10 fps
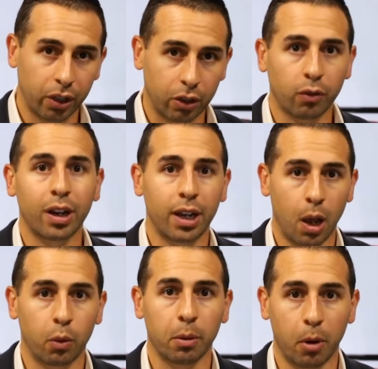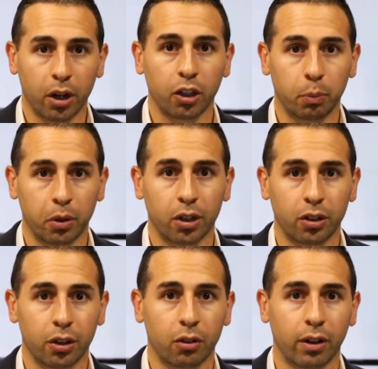like right now when the market's burning
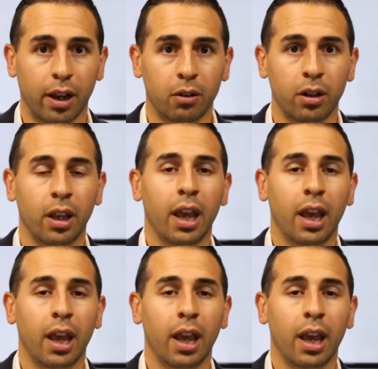to the ground,